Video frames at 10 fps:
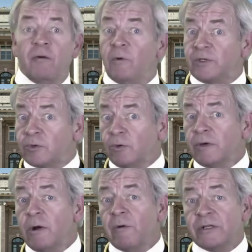what school
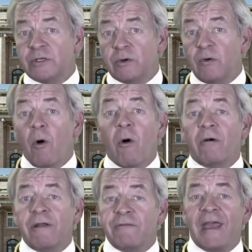you went to,
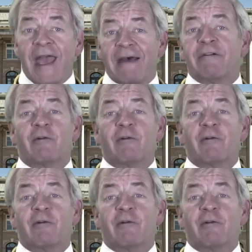or if you have a